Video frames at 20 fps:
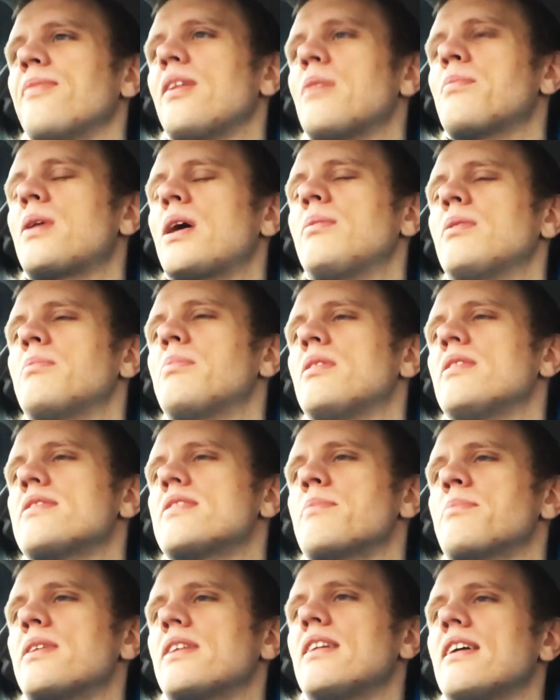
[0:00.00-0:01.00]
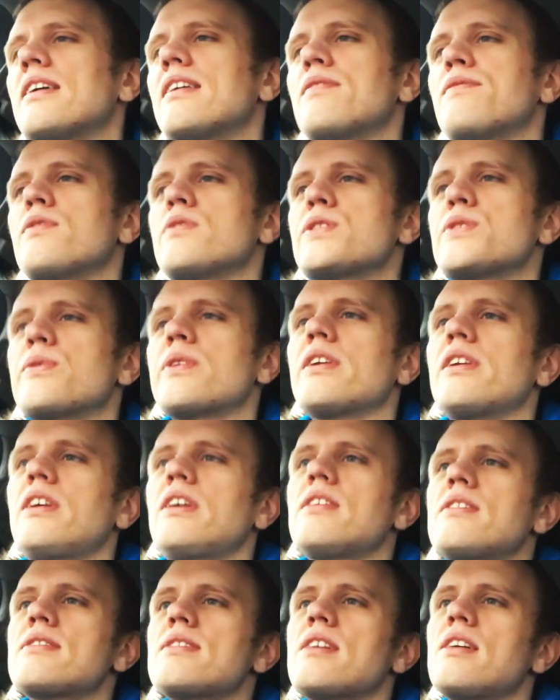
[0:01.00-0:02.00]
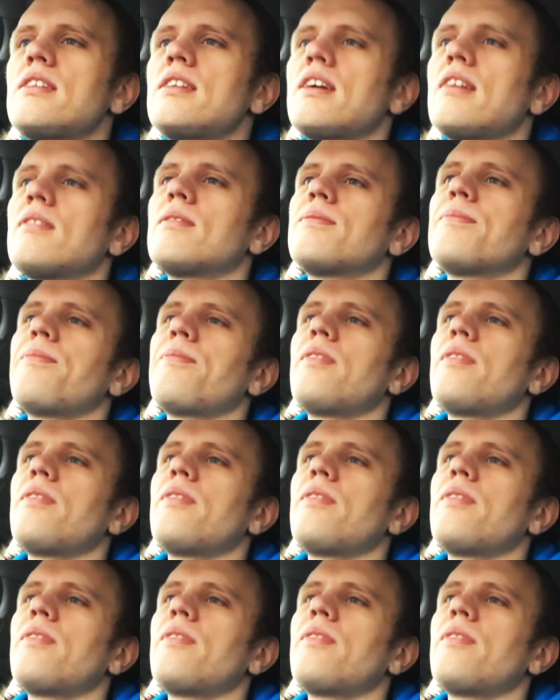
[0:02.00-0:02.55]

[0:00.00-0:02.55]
I'll probably build something like it for Serenity instead now.